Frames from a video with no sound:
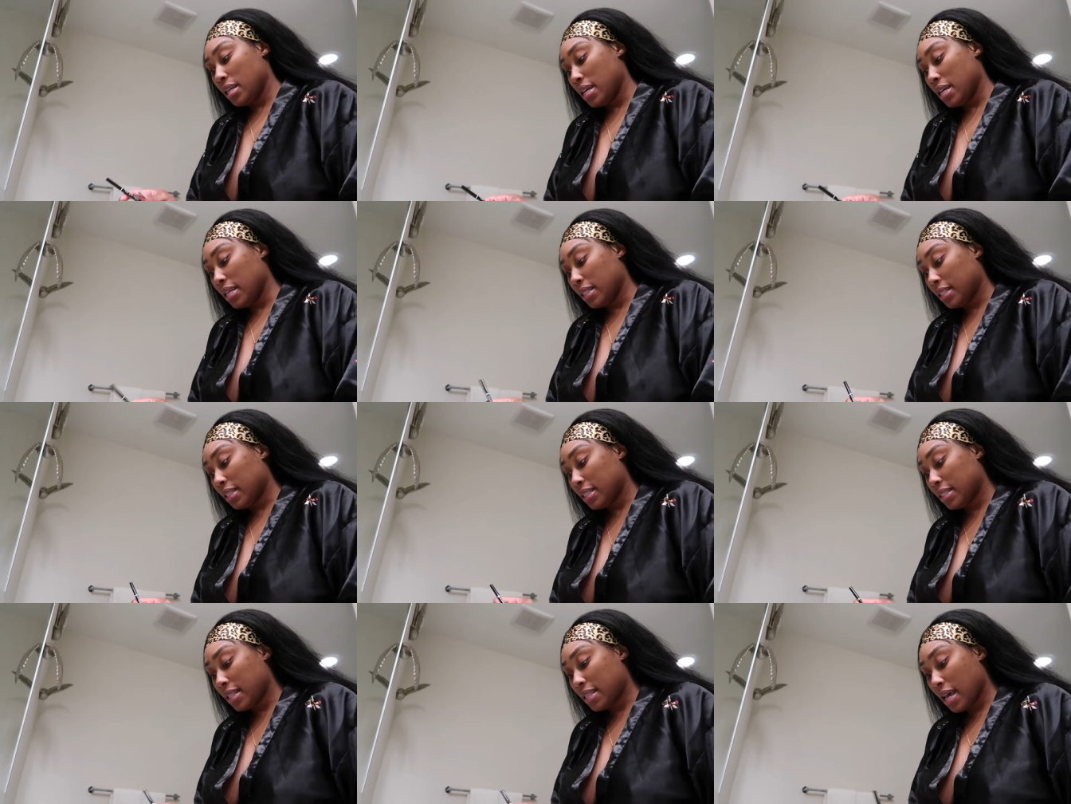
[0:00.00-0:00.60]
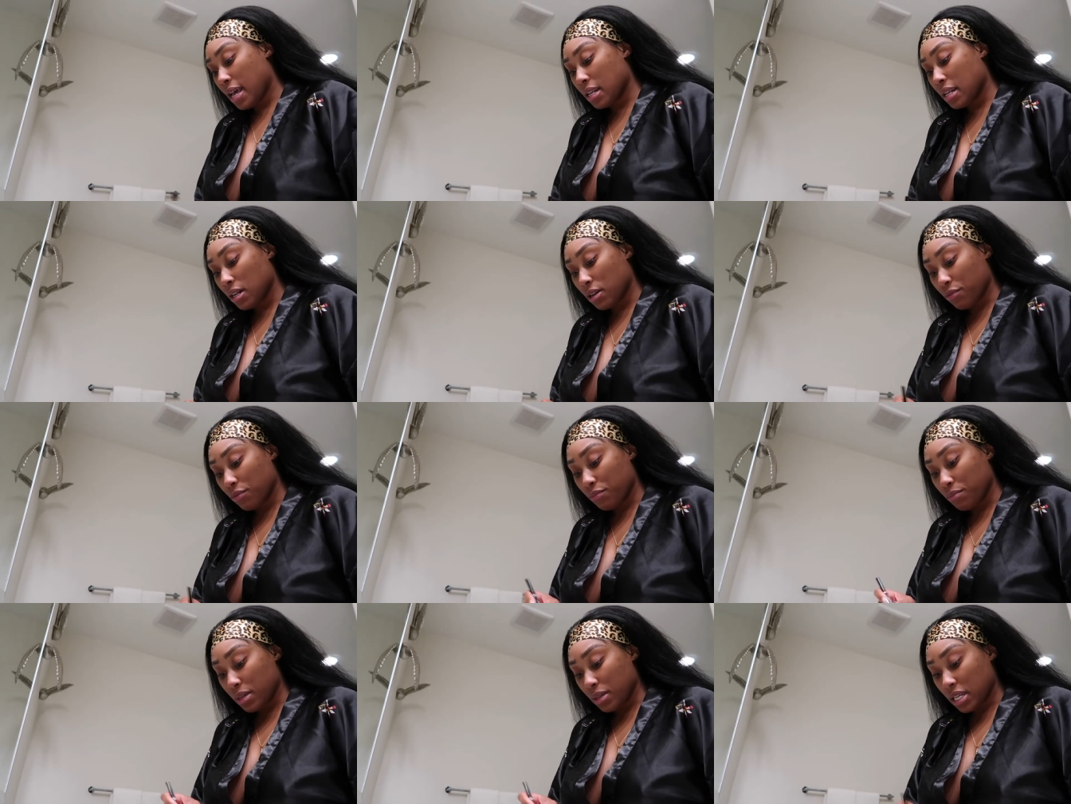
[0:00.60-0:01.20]
instead
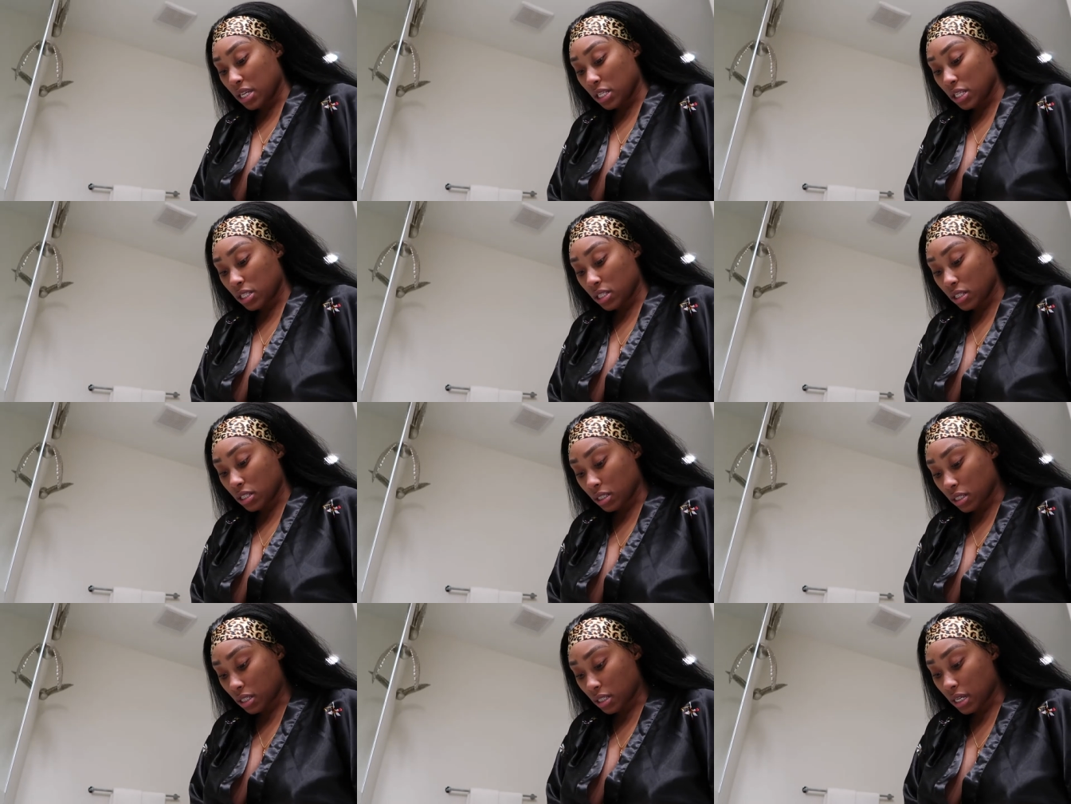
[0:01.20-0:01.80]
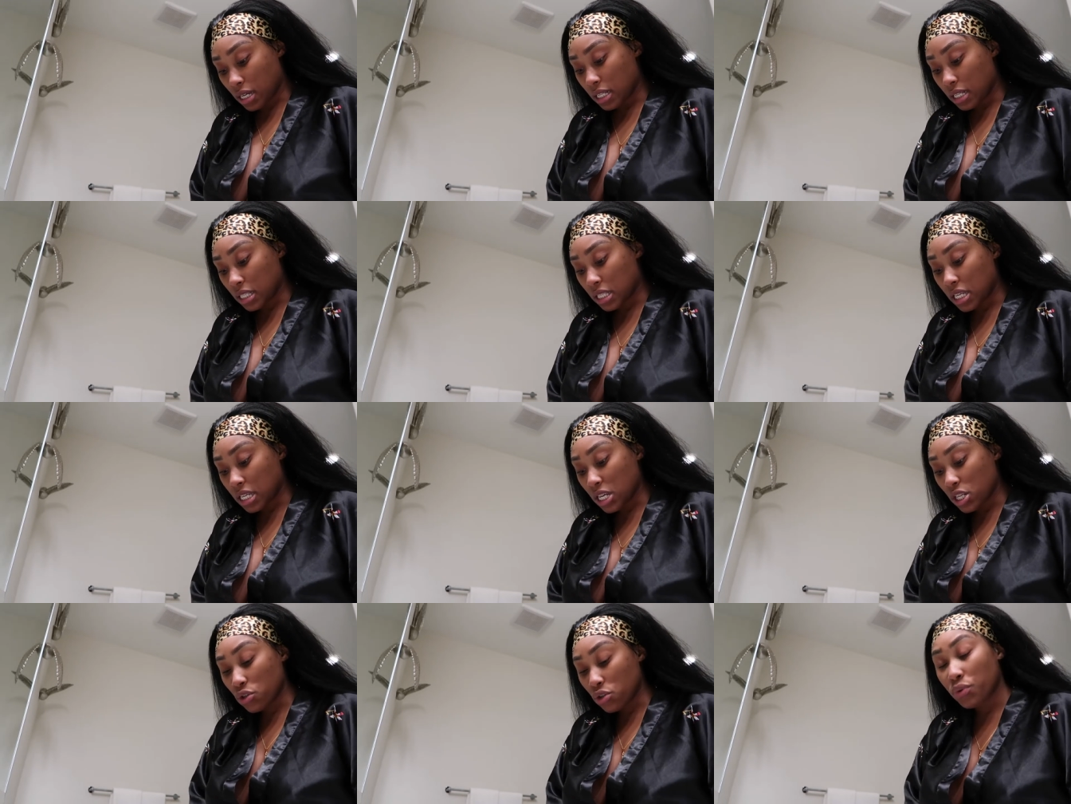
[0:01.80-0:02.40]
of me just
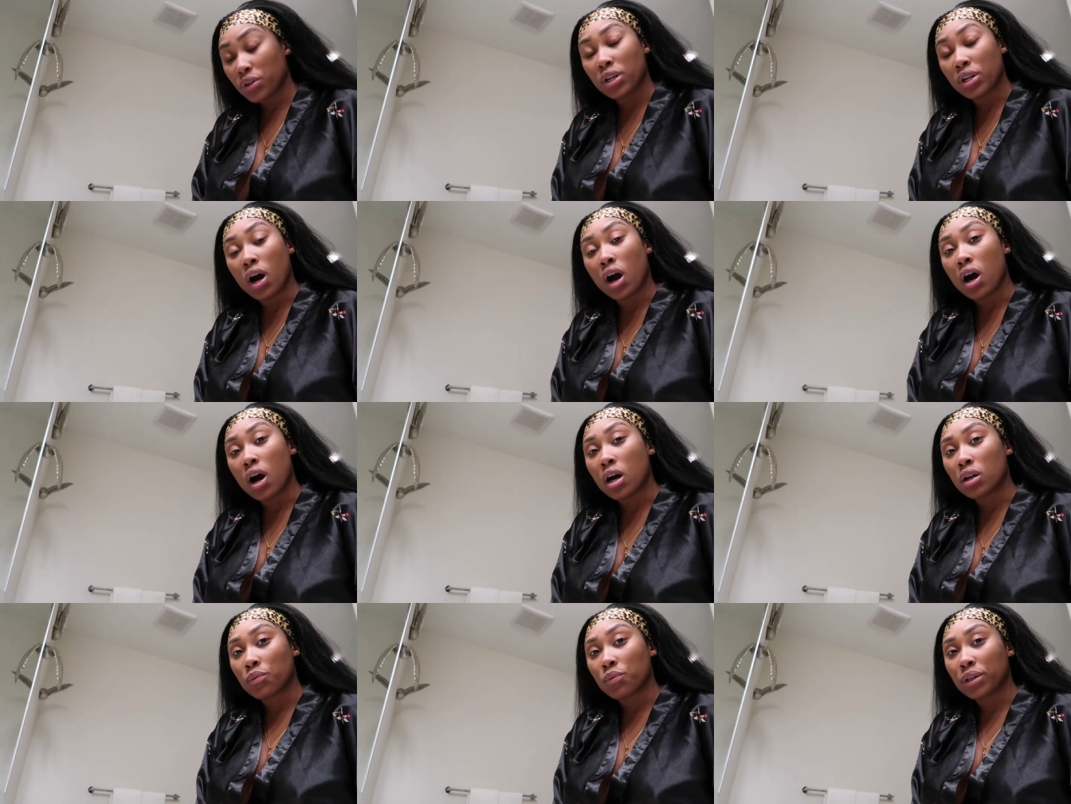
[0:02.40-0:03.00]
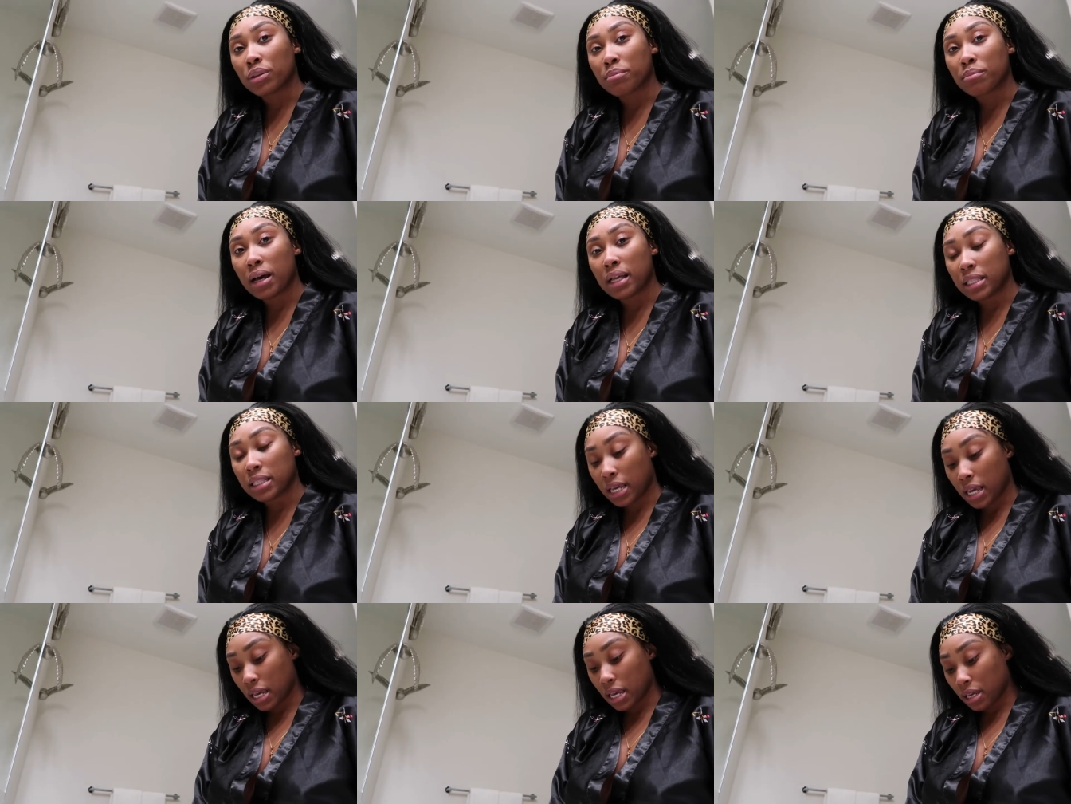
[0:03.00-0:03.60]
continuing on with my
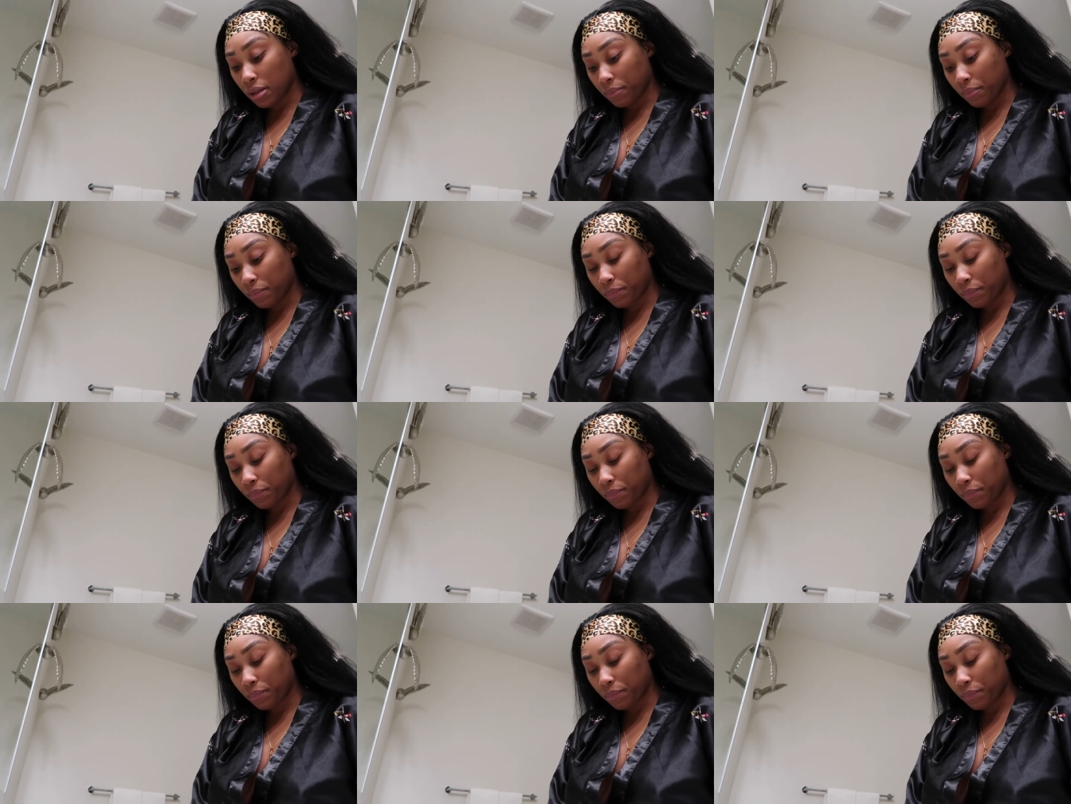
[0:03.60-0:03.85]
day,